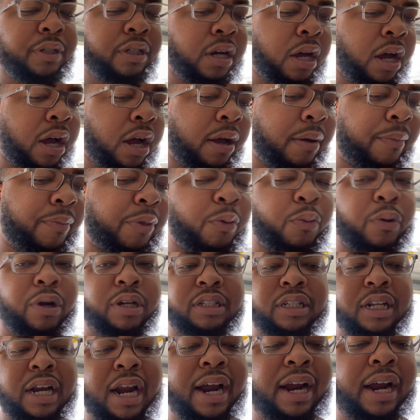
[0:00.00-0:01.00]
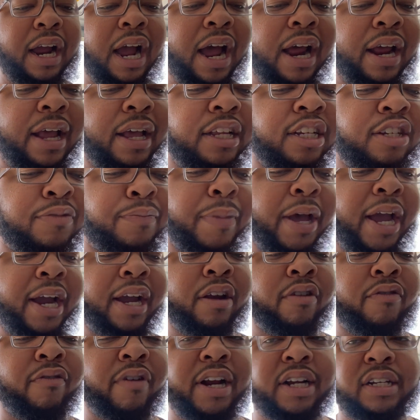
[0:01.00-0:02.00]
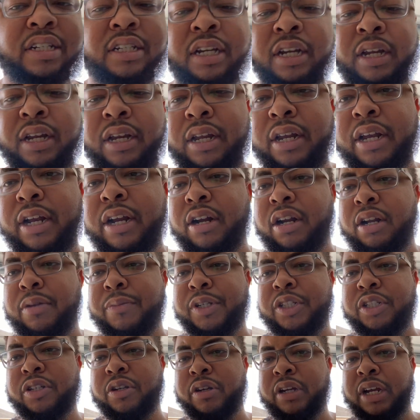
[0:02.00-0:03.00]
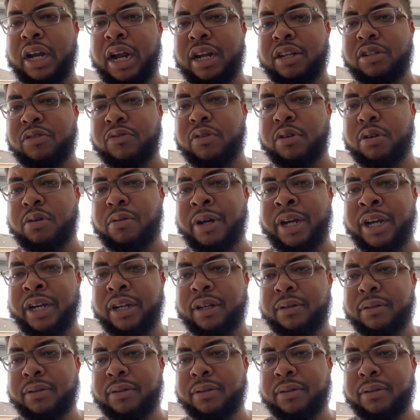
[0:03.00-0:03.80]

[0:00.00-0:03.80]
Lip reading: The ones that I got is Megan Racing. Here, let me show you guys real quick.